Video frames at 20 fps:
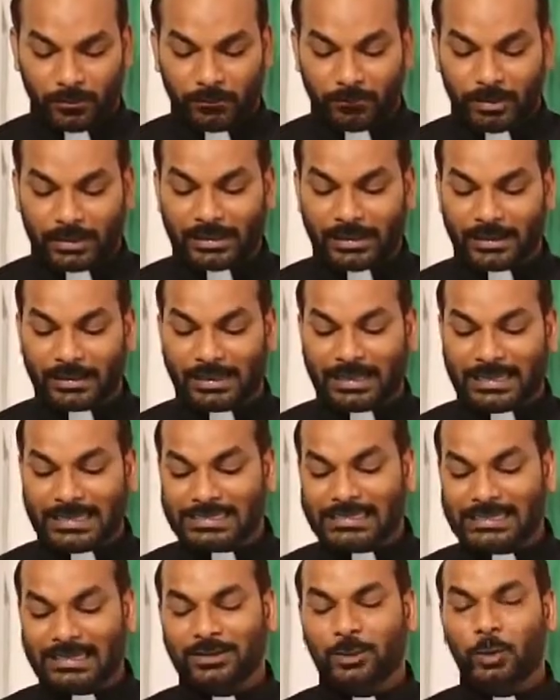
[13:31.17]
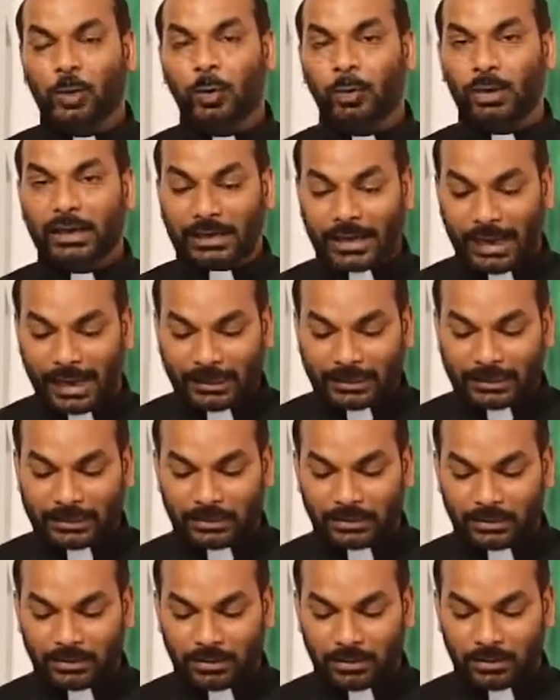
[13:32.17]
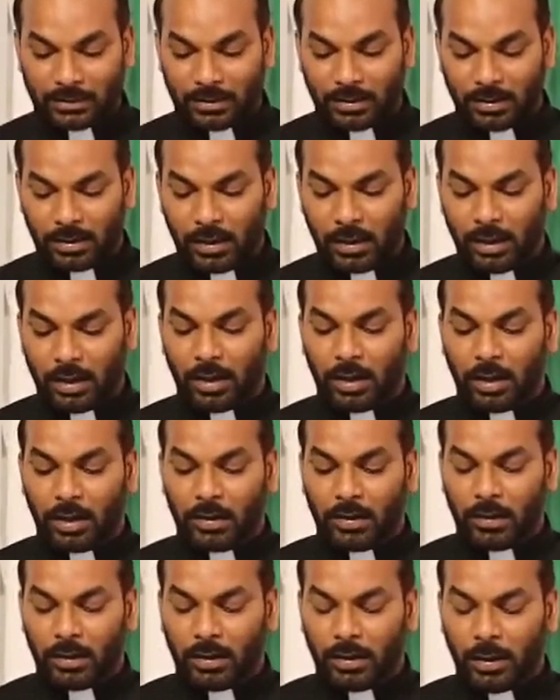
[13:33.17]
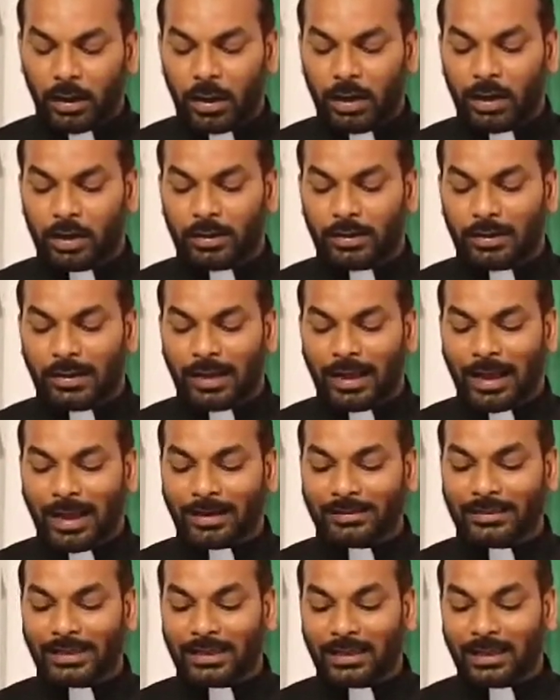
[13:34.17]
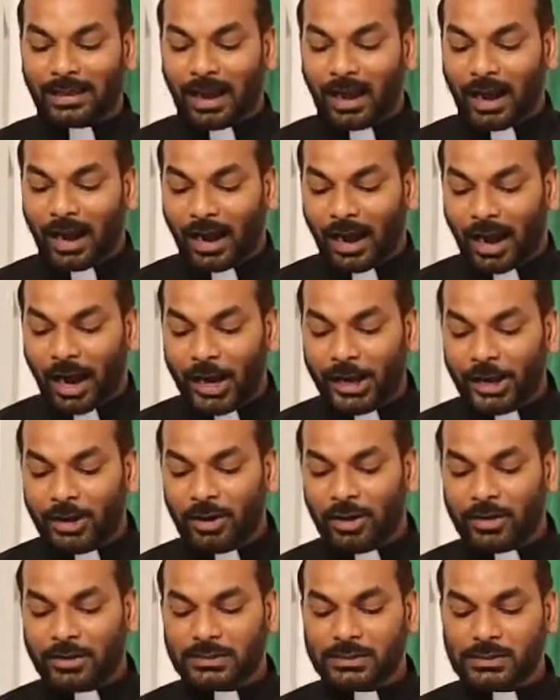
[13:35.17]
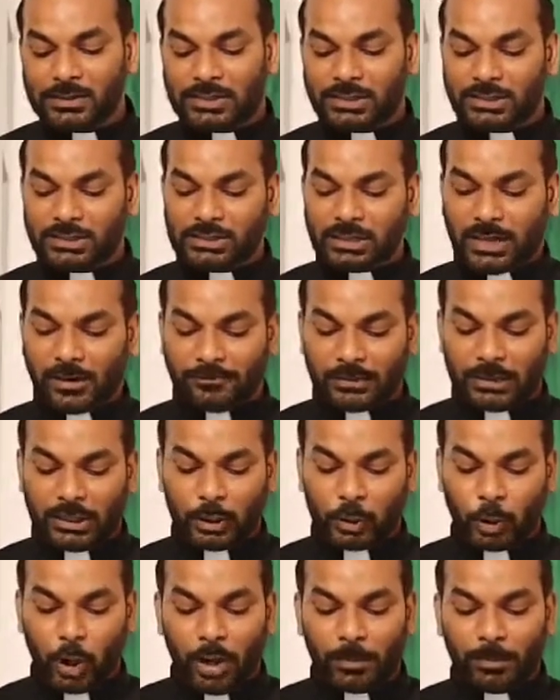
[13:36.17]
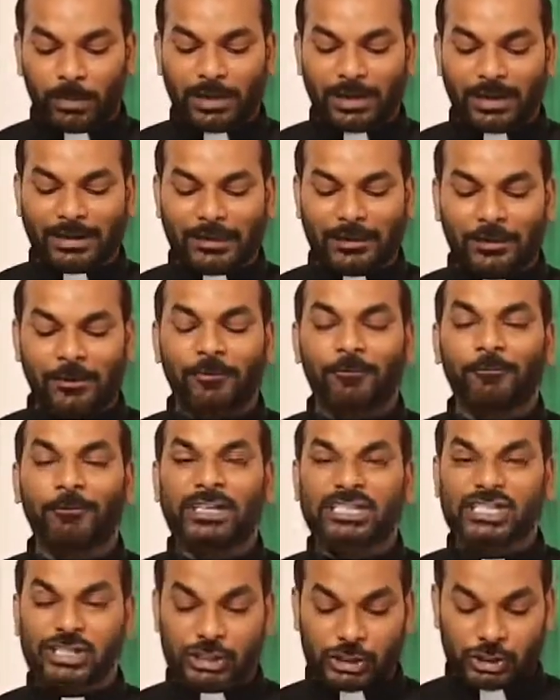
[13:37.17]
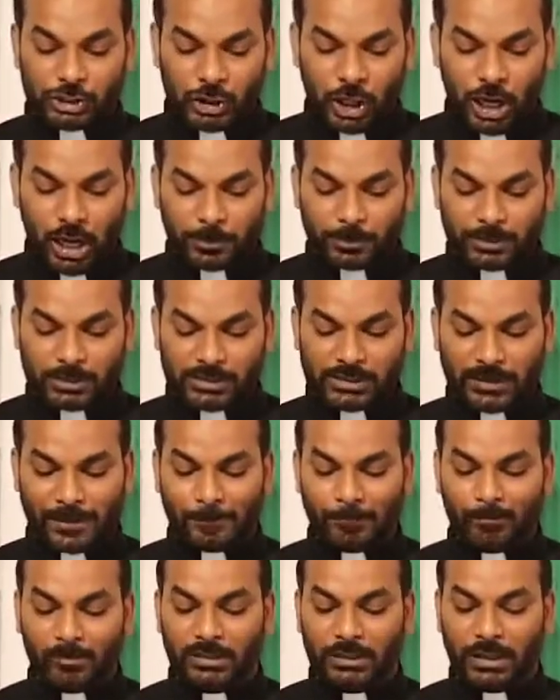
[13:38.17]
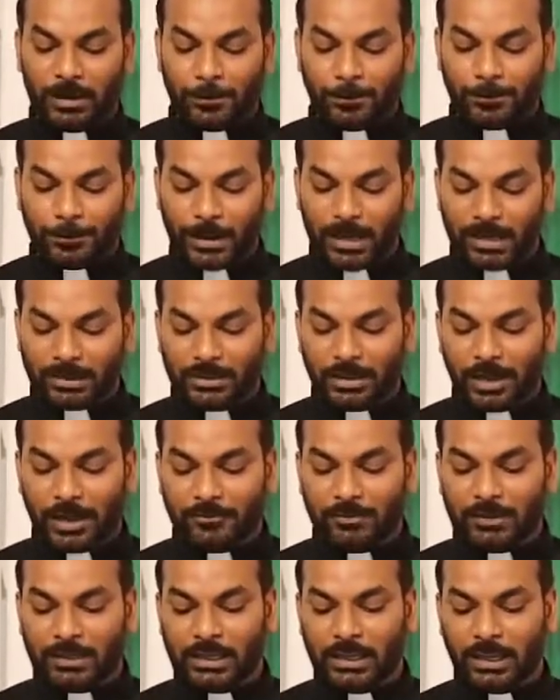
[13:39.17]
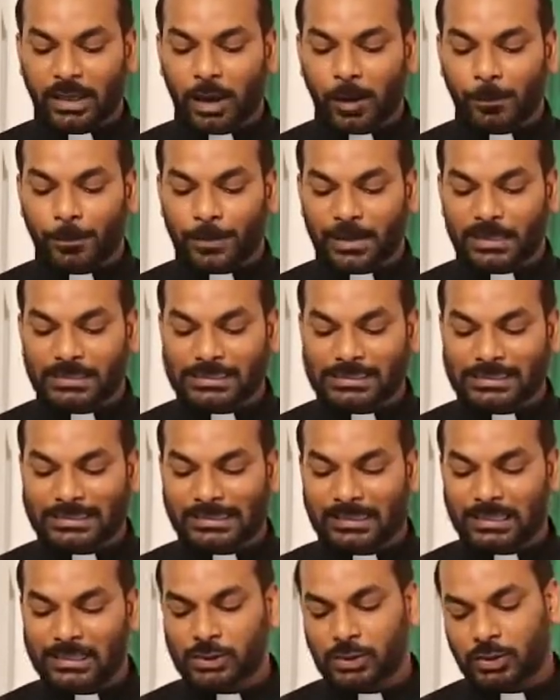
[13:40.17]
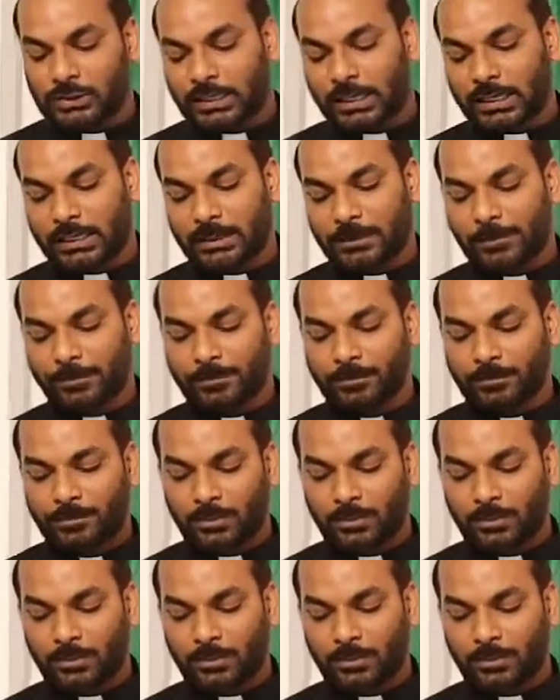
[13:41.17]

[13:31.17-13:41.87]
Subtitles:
Whether is it COVID-19 or are the ideologies of the dominant which stops the breath of the oppressed in the society?